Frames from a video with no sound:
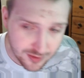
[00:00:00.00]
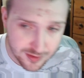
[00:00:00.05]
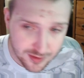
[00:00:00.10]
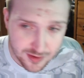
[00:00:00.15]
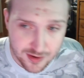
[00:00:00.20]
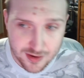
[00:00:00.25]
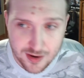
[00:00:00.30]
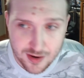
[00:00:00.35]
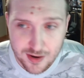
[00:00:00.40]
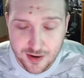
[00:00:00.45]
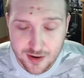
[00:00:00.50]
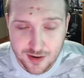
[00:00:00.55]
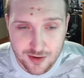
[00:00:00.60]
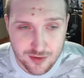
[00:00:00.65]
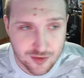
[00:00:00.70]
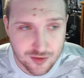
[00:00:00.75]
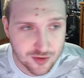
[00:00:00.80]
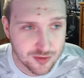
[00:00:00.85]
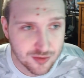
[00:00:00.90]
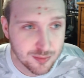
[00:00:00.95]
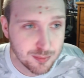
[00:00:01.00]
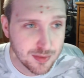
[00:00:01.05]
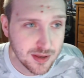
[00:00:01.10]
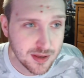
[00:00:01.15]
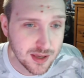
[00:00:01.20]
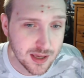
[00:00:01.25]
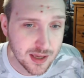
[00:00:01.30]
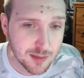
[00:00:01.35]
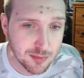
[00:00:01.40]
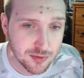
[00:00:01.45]
and, and just
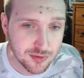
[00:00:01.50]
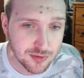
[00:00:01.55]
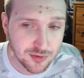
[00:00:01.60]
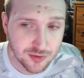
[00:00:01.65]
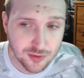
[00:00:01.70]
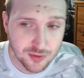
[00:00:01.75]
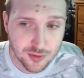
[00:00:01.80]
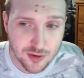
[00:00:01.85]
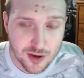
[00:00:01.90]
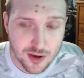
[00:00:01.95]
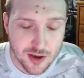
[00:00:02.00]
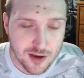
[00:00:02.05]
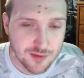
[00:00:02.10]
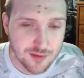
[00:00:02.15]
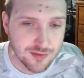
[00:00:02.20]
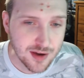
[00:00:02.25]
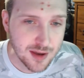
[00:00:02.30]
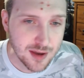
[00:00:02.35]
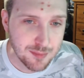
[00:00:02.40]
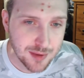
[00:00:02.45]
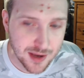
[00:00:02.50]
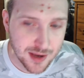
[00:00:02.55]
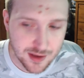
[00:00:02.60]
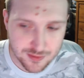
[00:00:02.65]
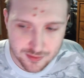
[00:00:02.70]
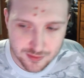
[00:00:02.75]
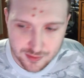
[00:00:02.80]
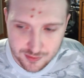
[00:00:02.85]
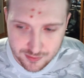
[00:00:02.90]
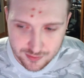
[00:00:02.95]
being able to find
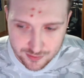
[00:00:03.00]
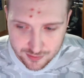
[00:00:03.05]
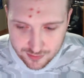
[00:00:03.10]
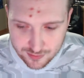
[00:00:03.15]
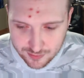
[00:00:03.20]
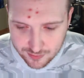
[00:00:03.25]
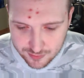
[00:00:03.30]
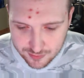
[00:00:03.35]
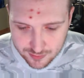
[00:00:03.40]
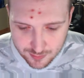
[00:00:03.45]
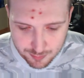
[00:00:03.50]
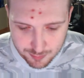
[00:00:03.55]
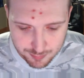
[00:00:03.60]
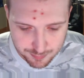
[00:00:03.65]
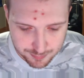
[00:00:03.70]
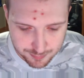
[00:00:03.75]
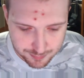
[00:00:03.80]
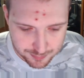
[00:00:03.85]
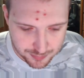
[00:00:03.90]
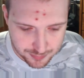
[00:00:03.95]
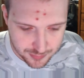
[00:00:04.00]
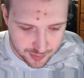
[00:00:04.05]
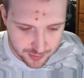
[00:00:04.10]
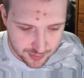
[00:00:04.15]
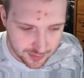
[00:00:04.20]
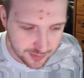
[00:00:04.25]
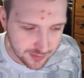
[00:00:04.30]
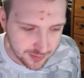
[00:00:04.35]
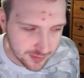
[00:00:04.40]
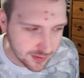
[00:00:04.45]
passes to
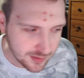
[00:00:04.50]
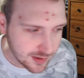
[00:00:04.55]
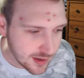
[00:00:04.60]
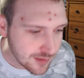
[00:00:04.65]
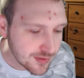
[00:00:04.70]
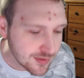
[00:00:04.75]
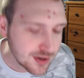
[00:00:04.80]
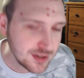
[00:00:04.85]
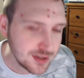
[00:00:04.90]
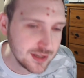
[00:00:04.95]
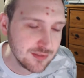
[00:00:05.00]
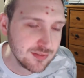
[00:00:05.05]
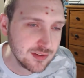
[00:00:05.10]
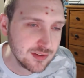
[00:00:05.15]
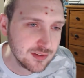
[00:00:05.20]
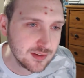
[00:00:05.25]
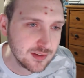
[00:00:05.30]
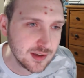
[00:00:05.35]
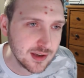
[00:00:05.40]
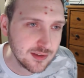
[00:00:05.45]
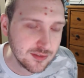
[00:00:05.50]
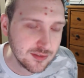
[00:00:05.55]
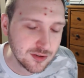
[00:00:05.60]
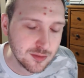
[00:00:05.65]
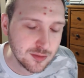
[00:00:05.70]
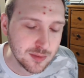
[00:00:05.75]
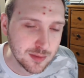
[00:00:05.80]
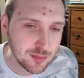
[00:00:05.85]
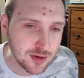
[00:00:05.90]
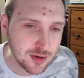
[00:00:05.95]
to give our defensive guys a
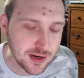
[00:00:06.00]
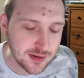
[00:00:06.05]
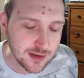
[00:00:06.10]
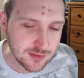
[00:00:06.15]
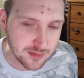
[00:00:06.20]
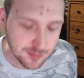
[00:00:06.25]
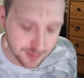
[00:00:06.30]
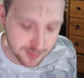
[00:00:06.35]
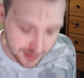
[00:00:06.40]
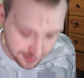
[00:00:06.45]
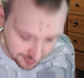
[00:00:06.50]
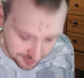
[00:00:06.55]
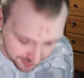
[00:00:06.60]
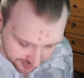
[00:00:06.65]
little bit of break sometimes